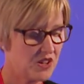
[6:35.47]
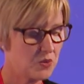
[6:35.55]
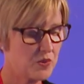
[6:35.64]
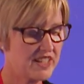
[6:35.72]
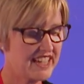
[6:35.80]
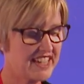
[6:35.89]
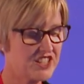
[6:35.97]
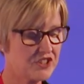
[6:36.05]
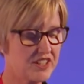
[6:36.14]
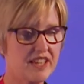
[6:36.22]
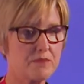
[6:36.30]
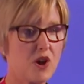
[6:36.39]
We need to
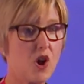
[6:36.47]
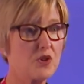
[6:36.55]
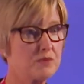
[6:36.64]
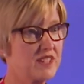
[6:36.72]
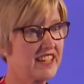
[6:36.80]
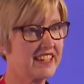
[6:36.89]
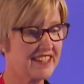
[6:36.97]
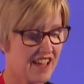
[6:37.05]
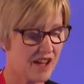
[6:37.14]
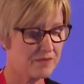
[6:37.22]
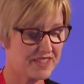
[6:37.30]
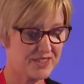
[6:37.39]
keep opening
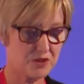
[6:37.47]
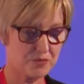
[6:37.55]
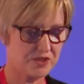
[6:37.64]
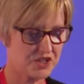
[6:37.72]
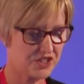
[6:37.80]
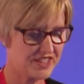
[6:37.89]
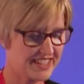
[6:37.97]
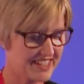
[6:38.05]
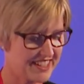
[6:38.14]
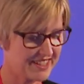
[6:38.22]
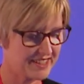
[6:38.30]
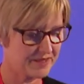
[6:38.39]
up these
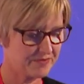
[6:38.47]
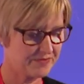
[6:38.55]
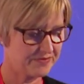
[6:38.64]
opportunities.